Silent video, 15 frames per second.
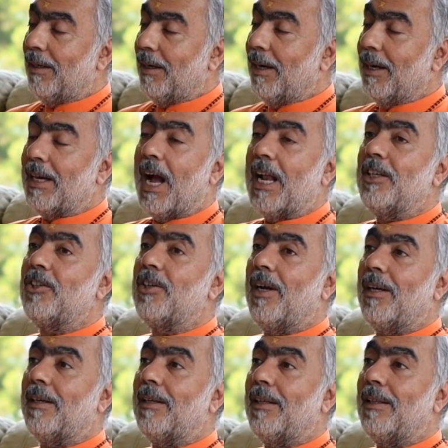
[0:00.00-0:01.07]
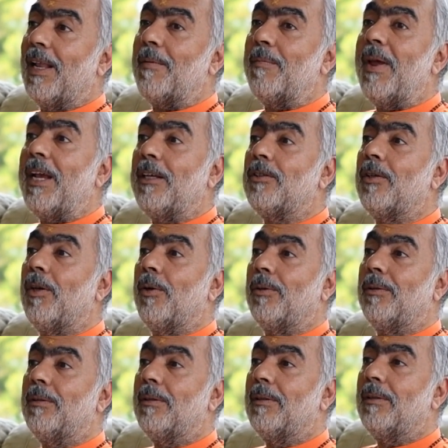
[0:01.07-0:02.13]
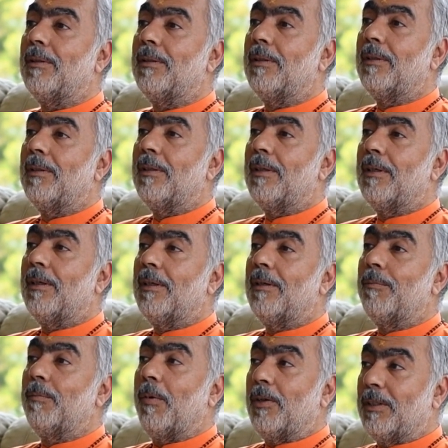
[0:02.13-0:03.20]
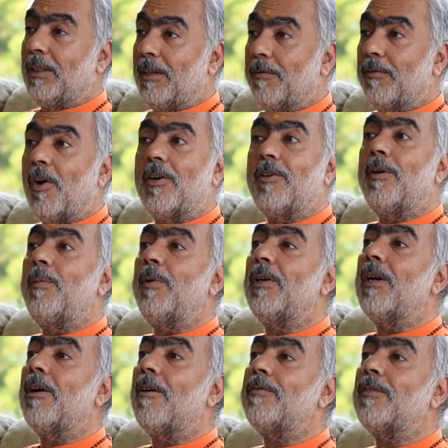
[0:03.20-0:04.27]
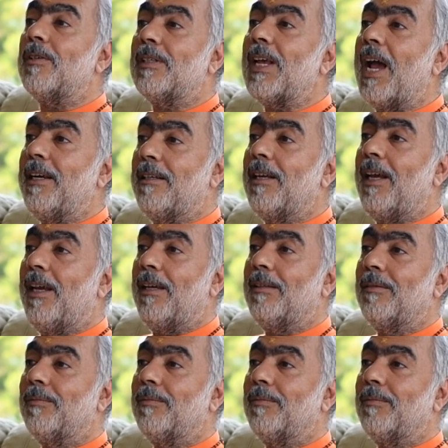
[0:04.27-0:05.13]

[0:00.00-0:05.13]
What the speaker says: a culture that makes you positive contributor of society,